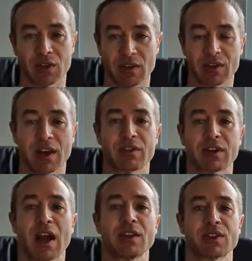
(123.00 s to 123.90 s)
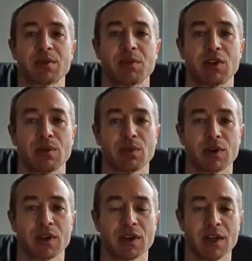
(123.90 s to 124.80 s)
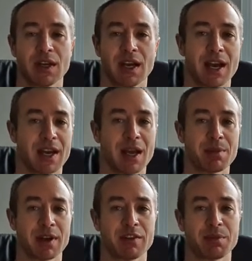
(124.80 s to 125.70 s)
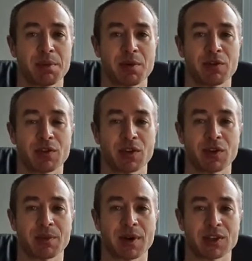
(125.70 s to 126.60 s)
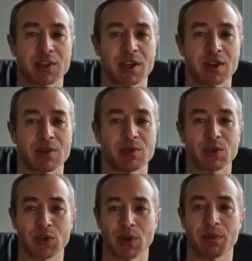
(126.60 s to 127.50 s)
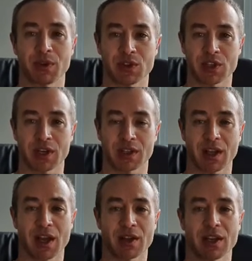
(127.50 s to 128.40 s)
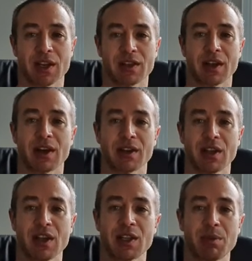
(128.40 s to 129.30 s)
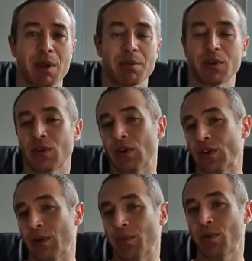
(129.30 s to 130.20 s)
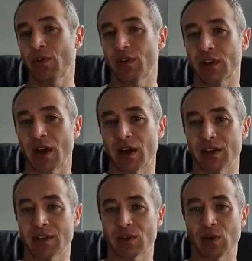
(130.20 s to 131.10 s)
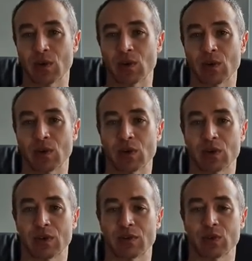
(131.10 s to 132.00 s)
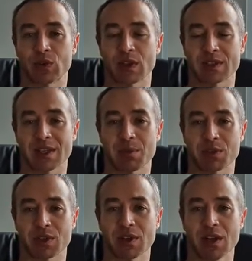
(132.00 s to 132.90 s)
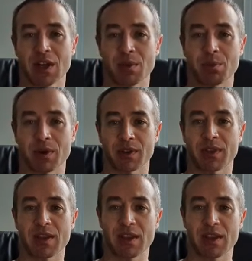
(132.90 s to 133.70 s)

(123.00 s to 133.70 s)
you have enough calcium in your body. And I believe people following my channel would not be on junk diet. They may be not on a perfect diet or food consumption, but